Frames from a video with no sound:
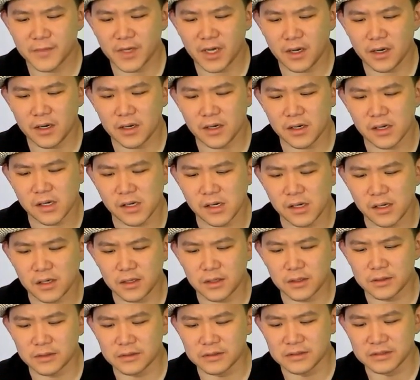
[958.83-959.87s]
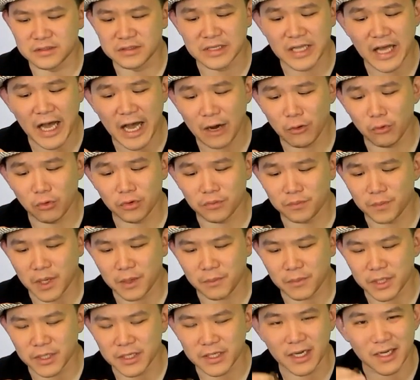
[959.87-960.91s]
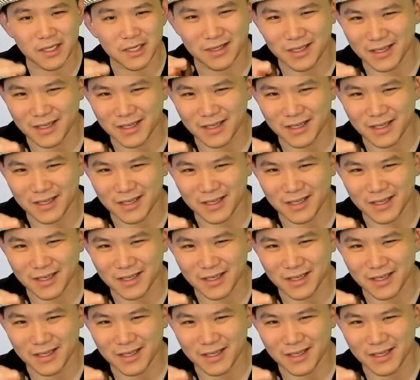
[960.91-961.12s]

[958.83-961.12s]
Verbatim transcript: Uh, not worth my money.